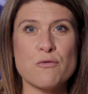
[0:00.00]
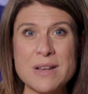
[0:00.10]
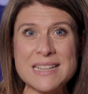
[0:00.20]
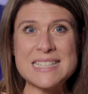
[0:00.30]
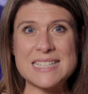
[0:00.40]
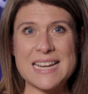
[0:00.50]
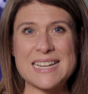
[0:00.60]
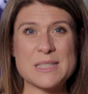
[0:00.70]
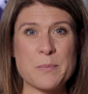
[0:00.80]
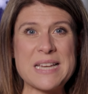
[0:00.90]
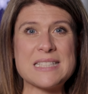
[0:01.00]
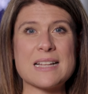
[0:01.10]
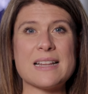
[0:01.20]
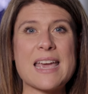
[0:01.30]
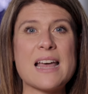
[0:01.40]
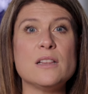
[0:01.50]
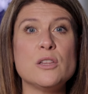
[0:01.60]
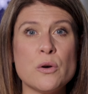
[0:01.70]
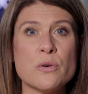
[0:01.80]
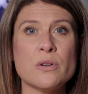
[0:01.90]
Real estate is basically a
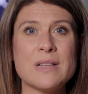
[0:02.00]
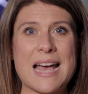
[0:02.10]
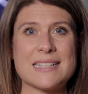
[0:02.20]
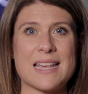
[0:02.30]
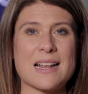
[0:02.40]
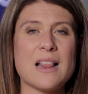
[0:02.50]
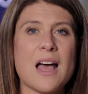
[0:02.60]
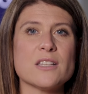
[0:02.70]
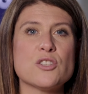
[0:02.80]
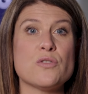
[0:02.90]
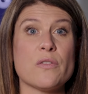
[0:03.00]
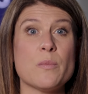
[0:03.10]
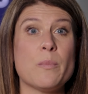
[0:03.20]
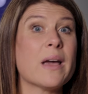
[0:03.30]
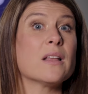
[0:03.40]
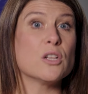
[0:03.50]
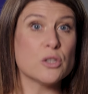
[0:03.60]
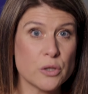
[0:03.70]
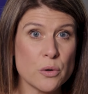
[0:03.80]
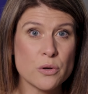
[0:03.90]
local asset class driven by
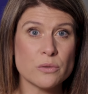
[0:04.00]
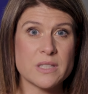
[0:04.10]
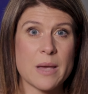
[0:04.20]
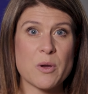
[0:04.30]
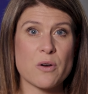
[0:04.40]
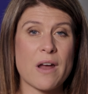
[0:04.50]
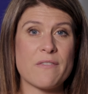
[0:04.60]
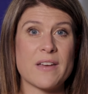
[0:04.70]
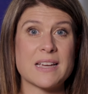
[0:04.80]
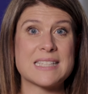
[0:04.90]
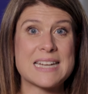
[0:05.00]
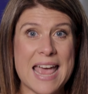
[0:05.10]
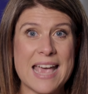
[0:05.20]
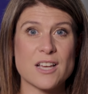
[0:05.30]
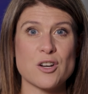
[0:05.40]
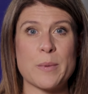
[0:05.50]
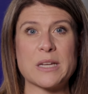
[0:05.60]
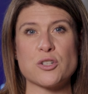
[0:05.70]
local demographics and economic